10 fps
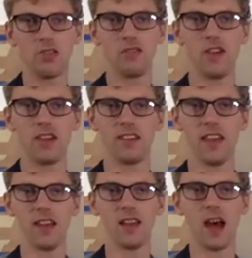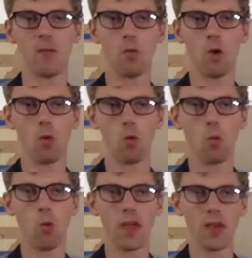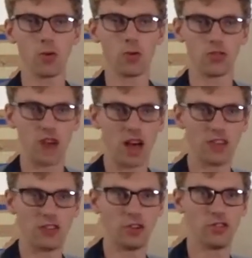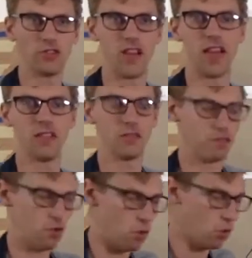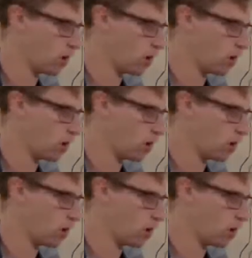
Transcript: fit in and what wheel size you can fit in the fork,